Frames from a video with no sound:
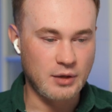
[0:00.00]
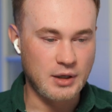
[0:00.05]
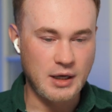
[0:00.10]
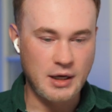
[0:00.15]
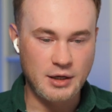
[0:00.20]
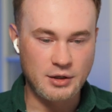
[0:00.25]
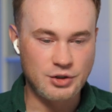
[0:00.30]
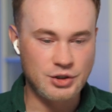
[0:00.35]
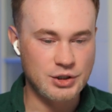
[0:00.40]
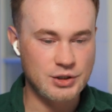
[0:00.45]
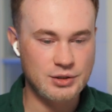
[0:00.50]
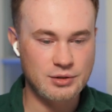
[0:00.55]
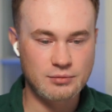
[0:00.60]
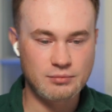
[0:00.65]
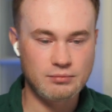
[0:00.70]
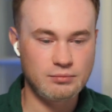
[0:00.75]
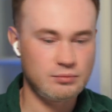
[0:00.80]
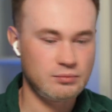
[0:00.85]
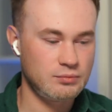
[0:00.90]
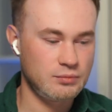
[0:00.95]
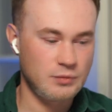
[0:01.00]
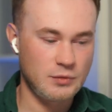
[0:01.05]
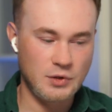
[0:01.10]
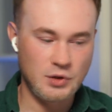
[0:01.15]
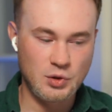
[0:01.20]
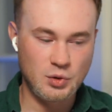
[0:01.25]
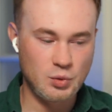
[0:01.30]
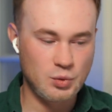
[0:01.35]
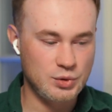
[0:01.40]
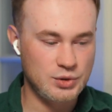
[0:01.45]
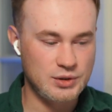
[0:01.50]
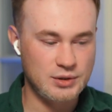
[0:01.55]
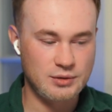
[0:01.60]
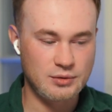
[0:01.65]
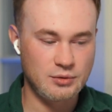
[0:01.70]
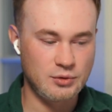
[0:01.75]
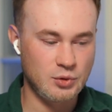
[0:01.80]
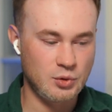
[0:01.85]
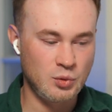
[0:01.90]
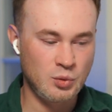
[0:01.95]
Okay, just
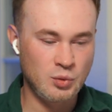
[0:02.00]
use